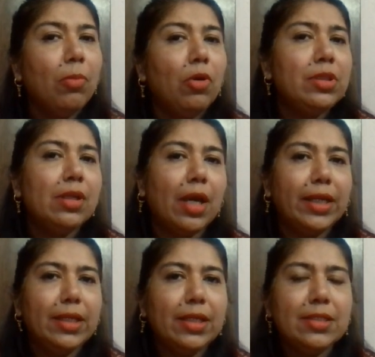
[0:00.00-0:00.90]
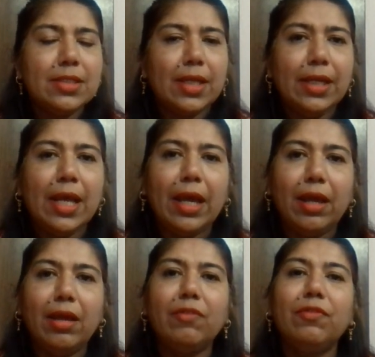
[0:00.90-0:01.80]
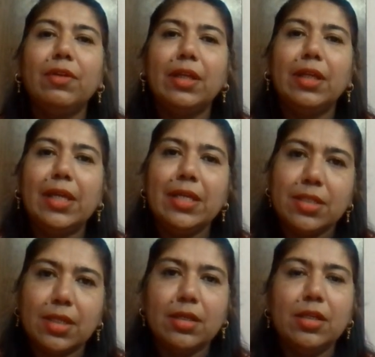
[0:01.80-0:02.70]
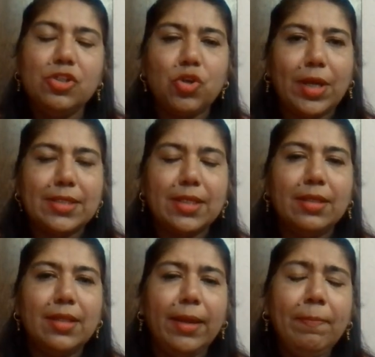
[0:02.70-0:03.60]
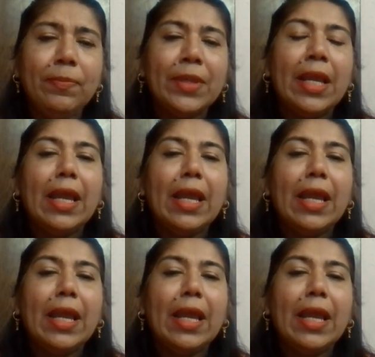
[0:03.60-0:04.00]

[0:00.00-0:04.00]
Both 9 and 10 have internal choice in them,